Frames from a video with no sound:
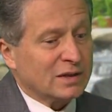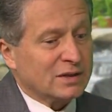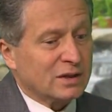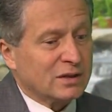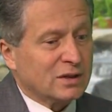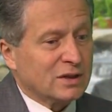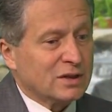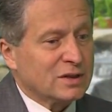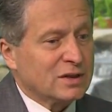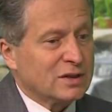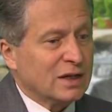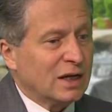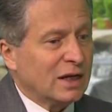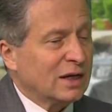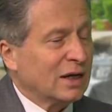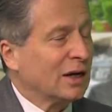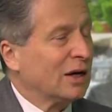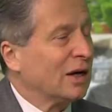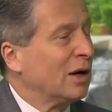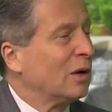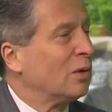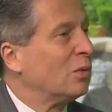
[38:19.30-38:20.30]
As I just said,
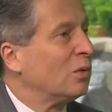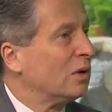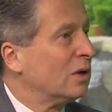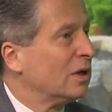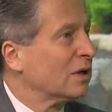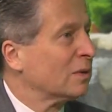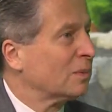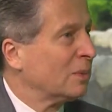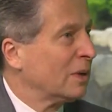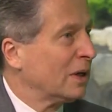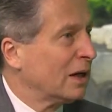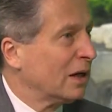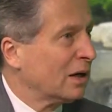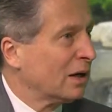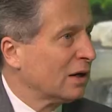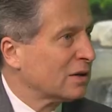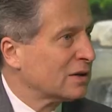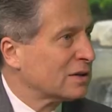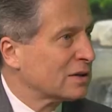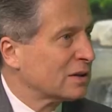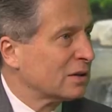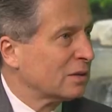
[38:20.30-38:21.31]
I want
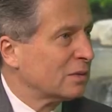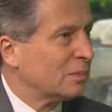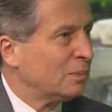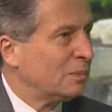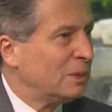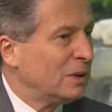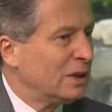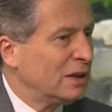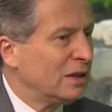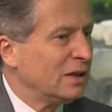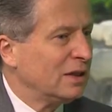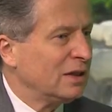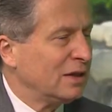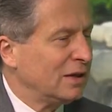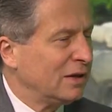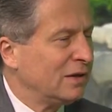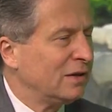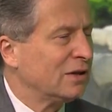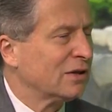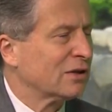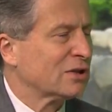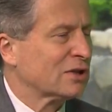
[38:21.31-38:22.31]
parents to be
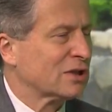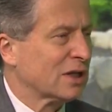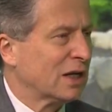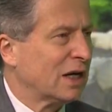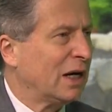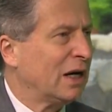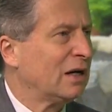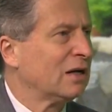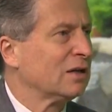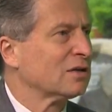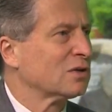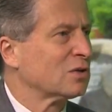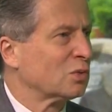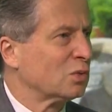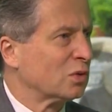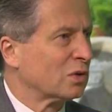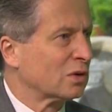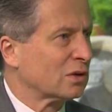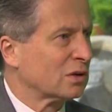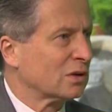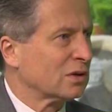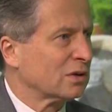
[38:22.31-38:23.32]
in their child's
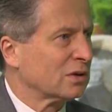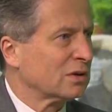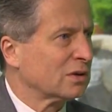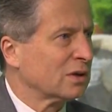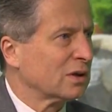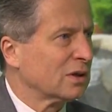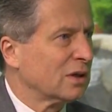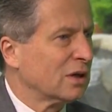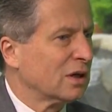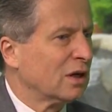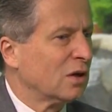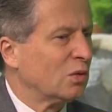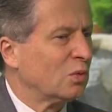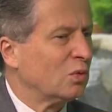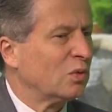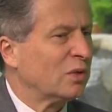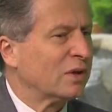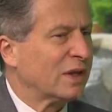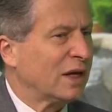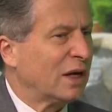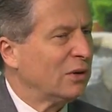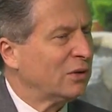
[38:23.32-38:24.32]
world
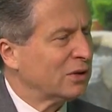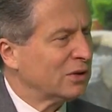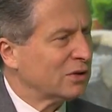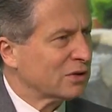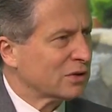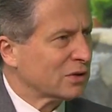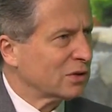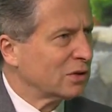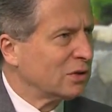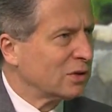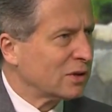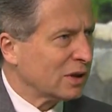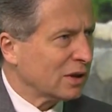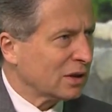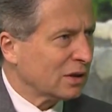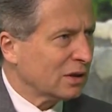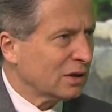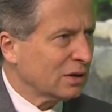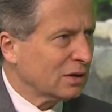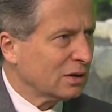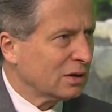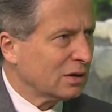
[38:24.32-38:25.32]
without intruding.
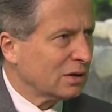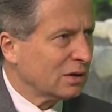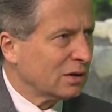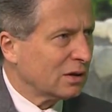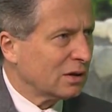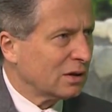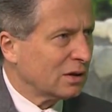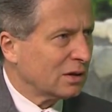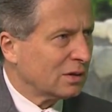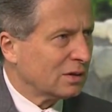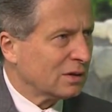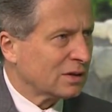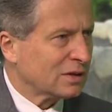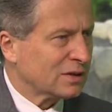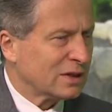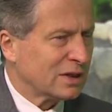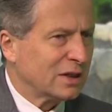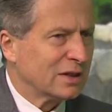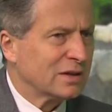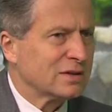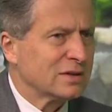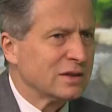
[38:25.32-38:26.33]

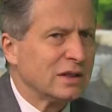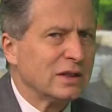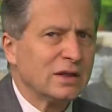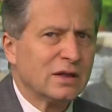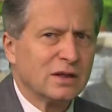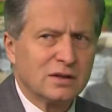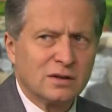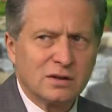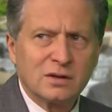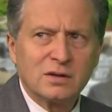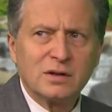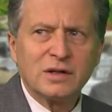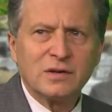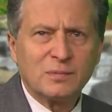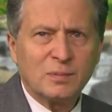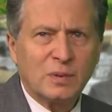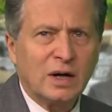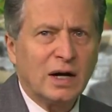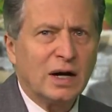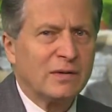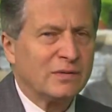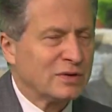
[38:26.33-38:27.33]
Kids need a degree
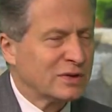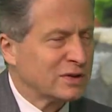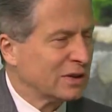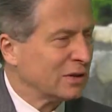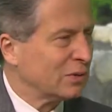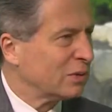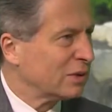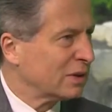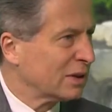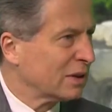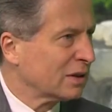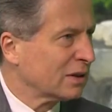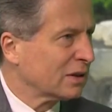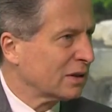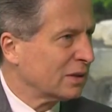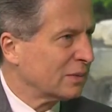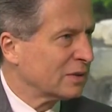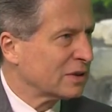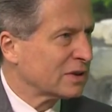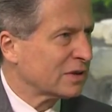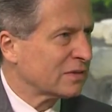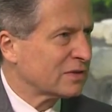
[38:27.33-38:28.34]
of privacy within the
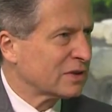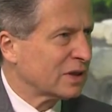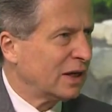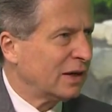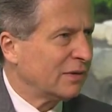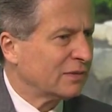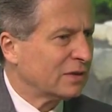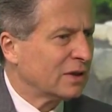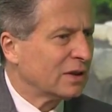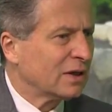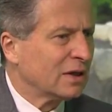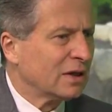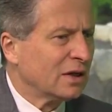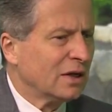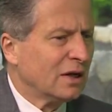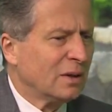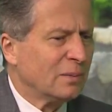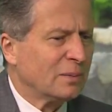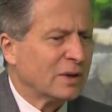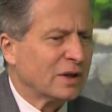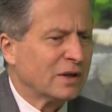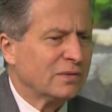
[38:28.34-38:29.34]
limits of safety.
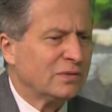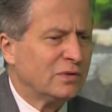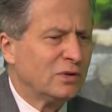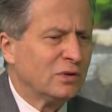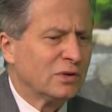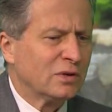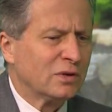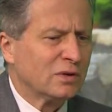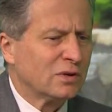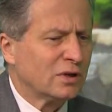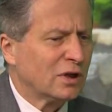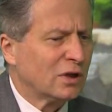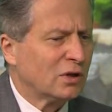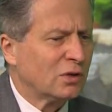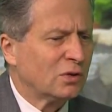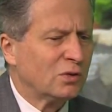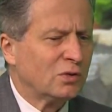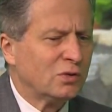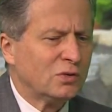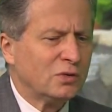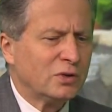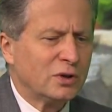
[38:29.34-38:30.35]
But if you don't
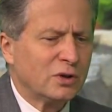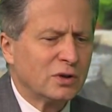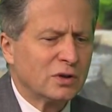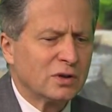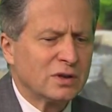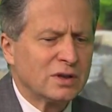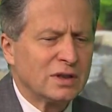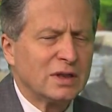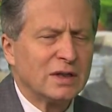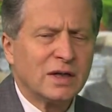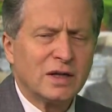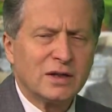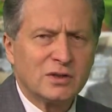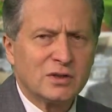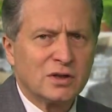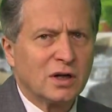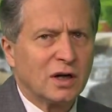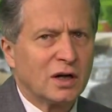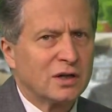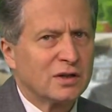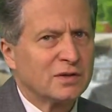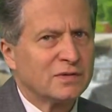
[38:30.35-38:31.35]
know who your teenage
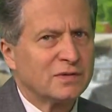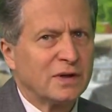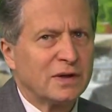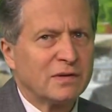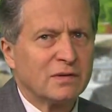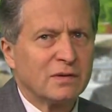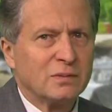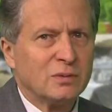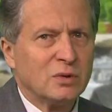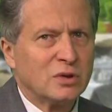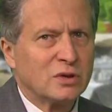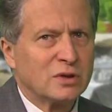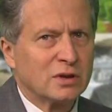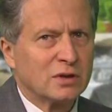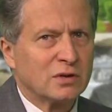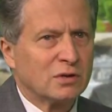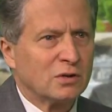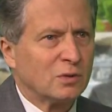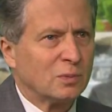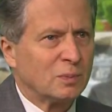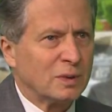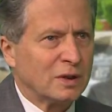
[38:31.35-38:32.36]
daughter's favorite
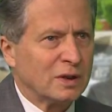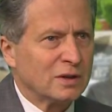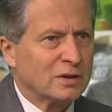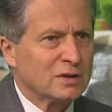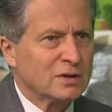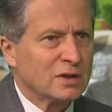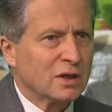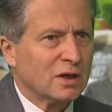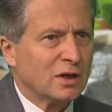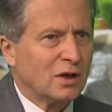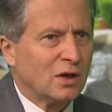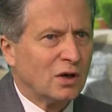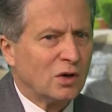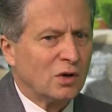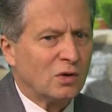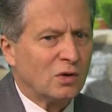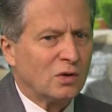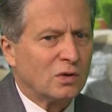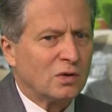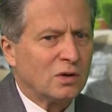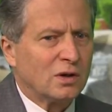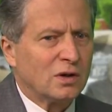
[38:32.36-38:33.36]
music group is,
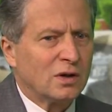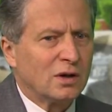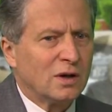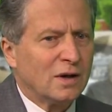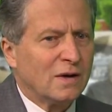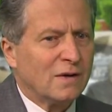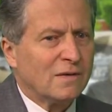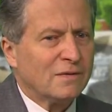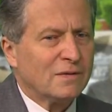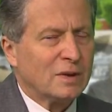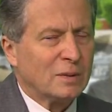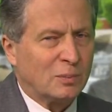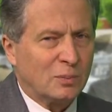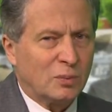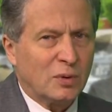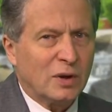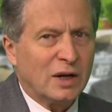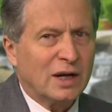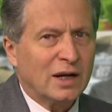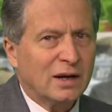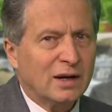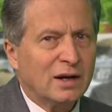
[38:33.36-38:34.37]
or the
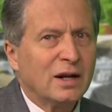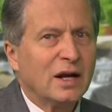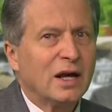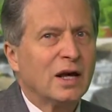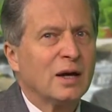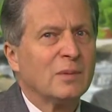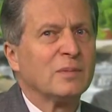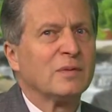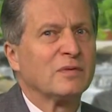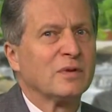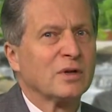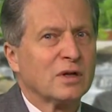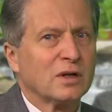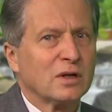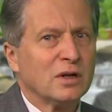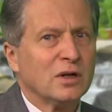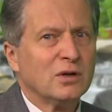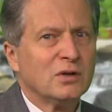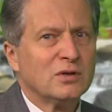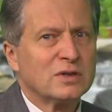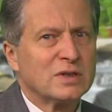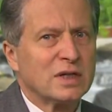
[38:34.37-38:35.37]
brand name of the
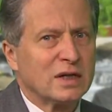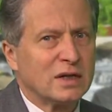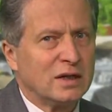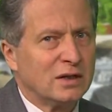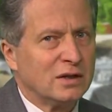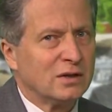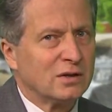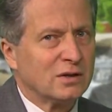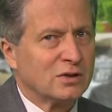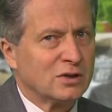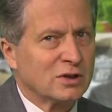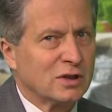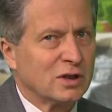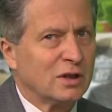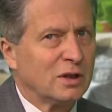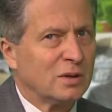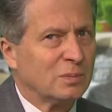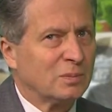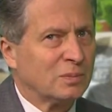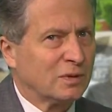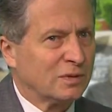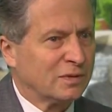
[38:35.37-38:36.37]
clothes that he or
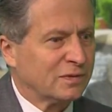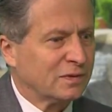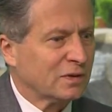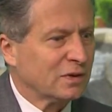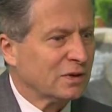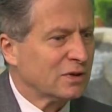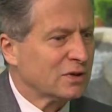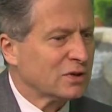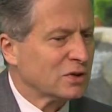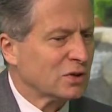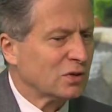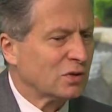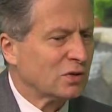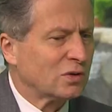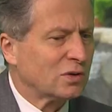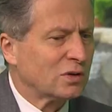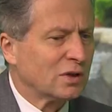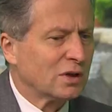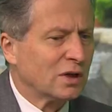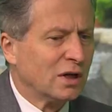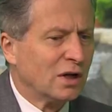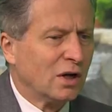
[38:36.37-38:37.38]
she prefers,
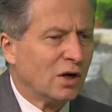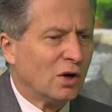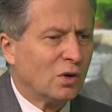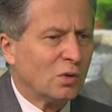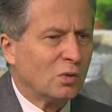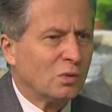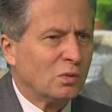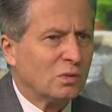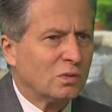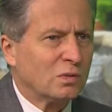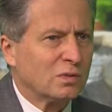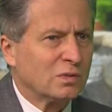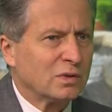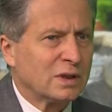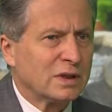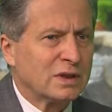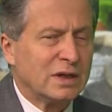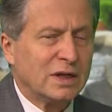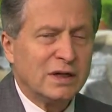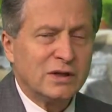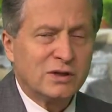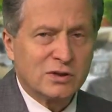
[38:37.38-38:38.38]
or the
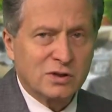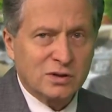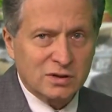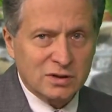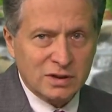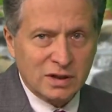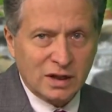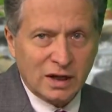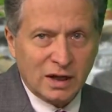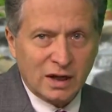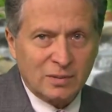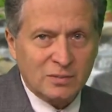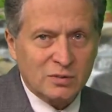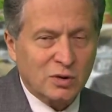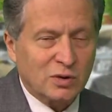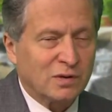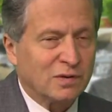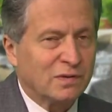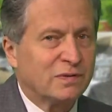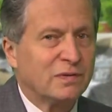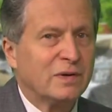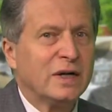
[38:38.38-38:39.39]
teachers' names
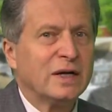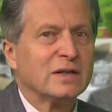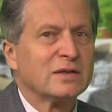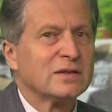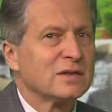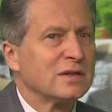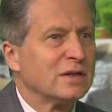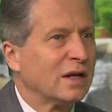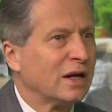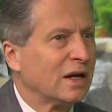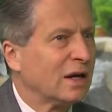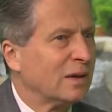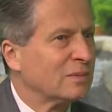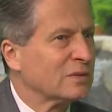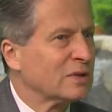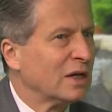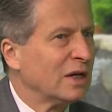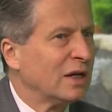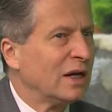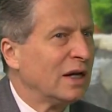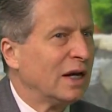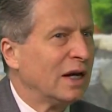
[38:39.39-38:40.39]
or the friends'
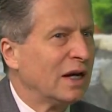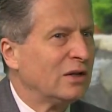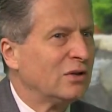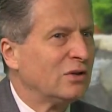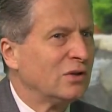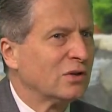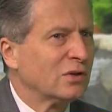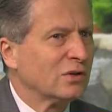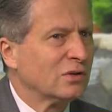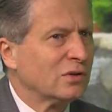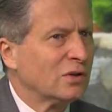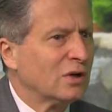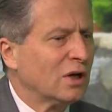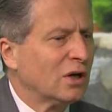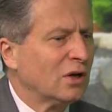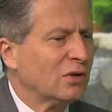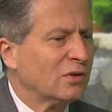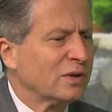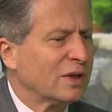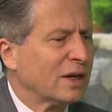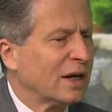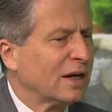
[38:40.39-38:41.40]
names, and you don't
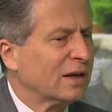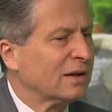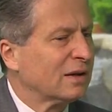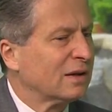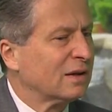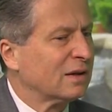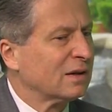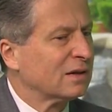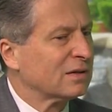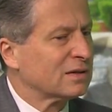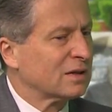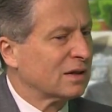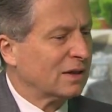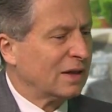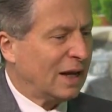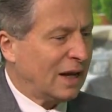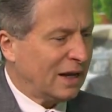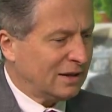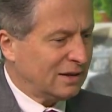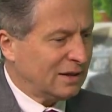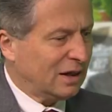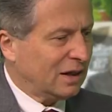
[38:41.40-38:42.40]
know that
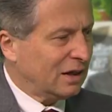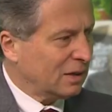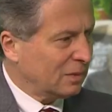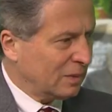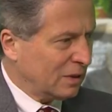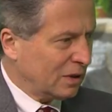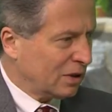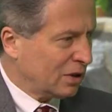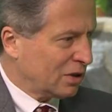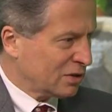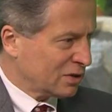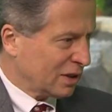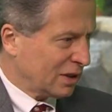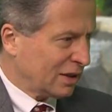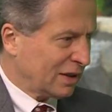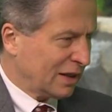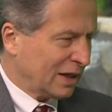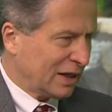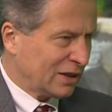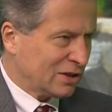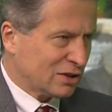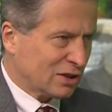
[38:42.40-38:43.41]
that teddy bear goes on
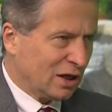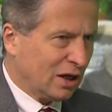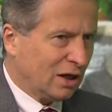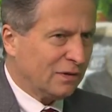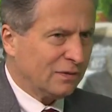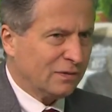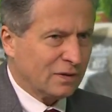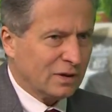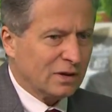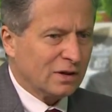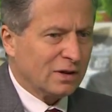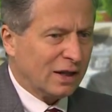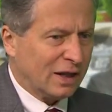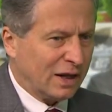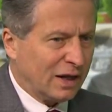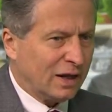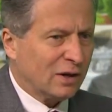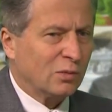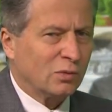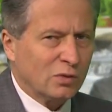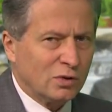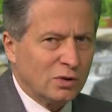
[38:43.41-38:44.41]
that shelf in
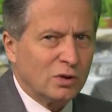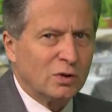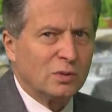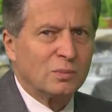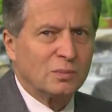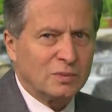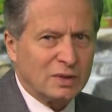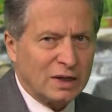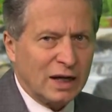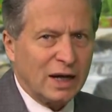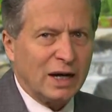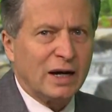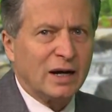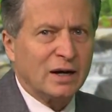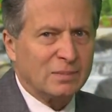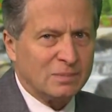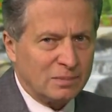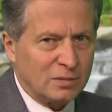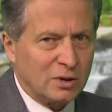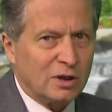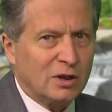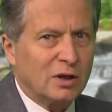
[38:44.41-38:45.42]
that room,
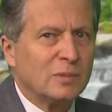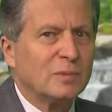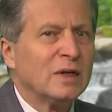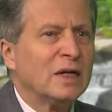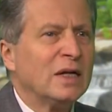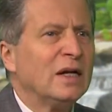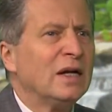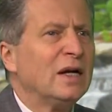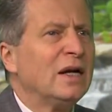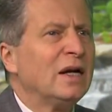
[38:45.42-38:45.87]
Dad, Mom,